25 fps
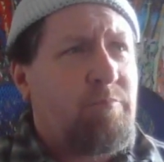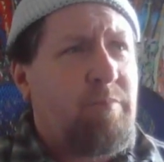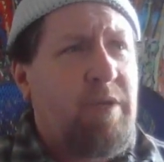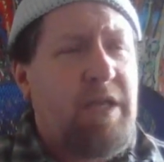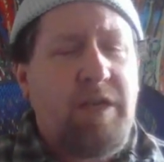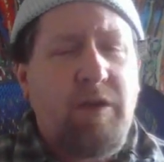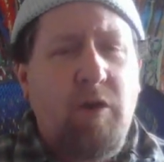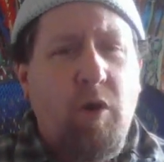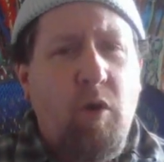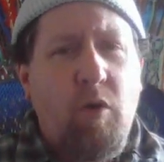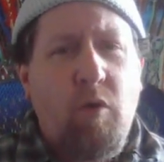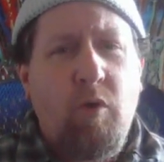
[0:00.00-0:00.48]
be
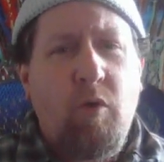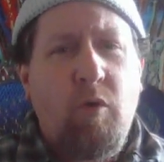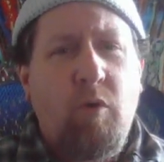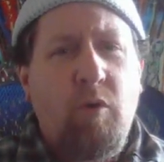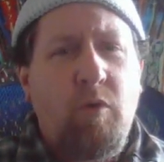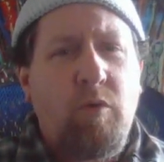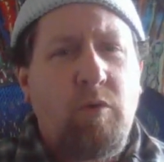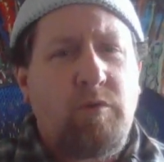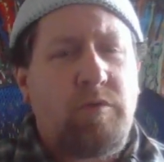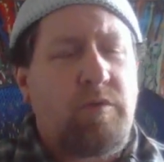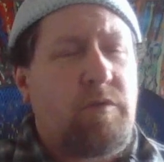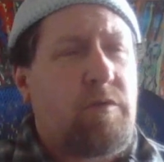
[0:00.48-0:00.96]

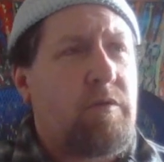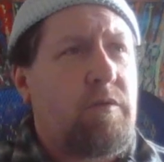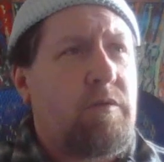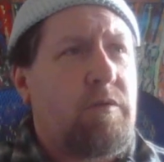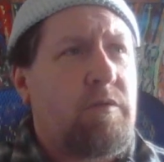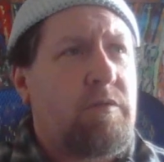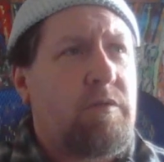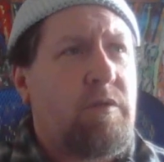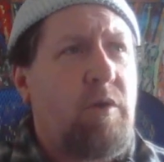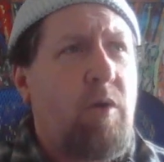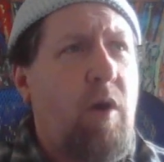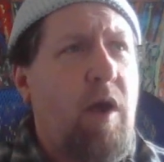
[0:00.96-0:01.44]
cold, or
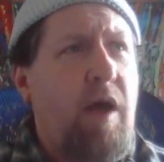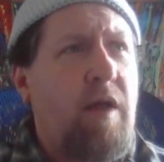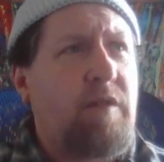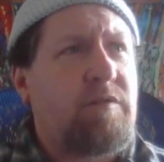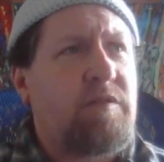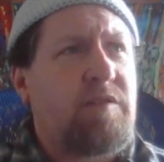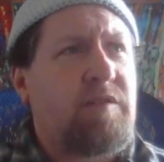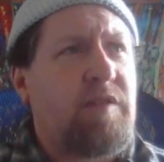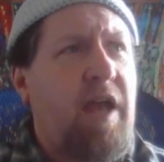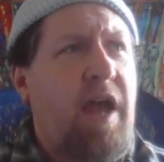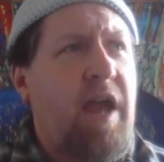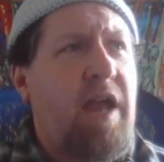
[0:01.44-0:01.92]
go
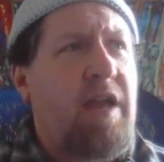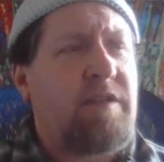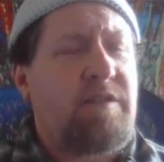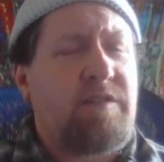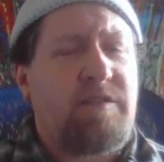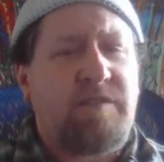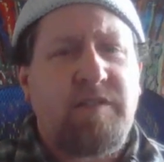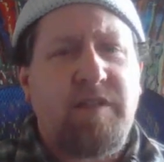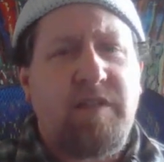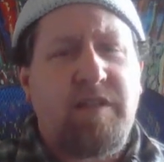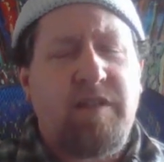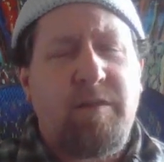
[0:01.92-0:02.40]
outside and
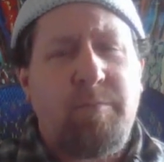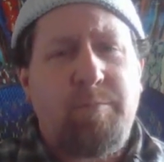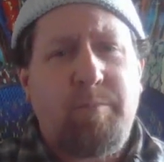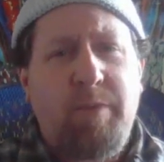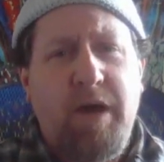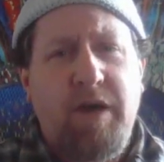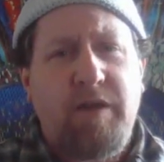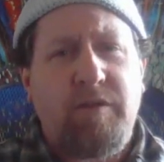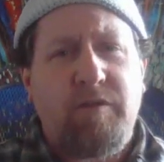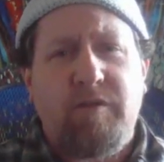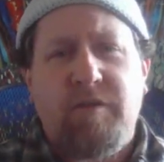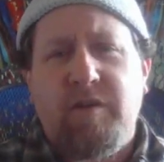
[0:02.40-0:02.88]
sit in the
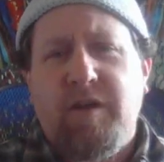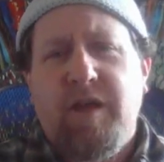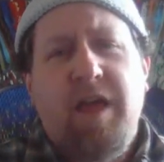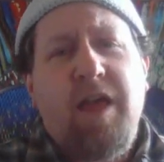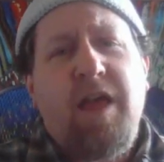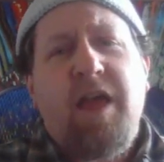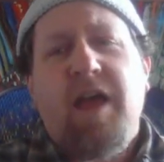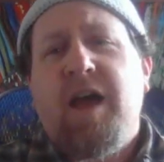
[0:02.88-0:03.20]
puddle.